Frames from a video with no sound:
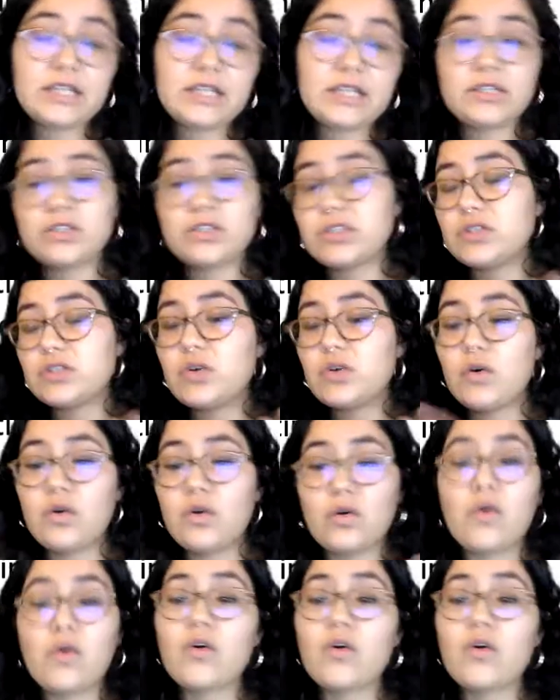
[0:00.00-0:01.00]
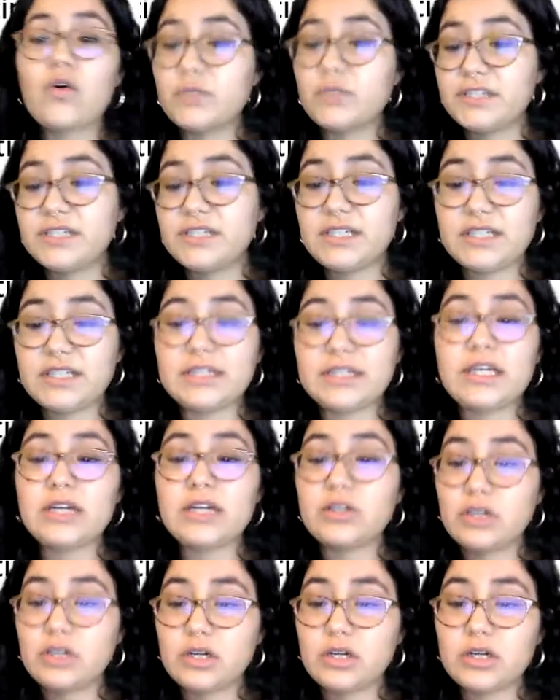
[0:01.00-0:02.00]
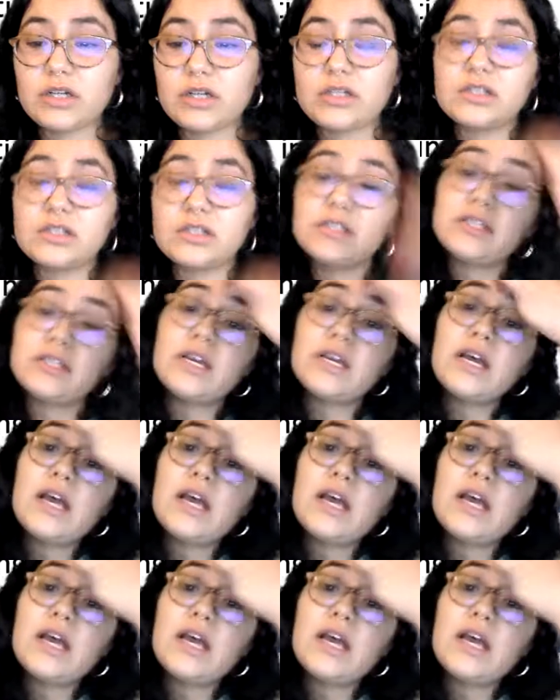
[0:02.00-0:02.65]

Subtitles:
And there's this whole court proceeding that occurs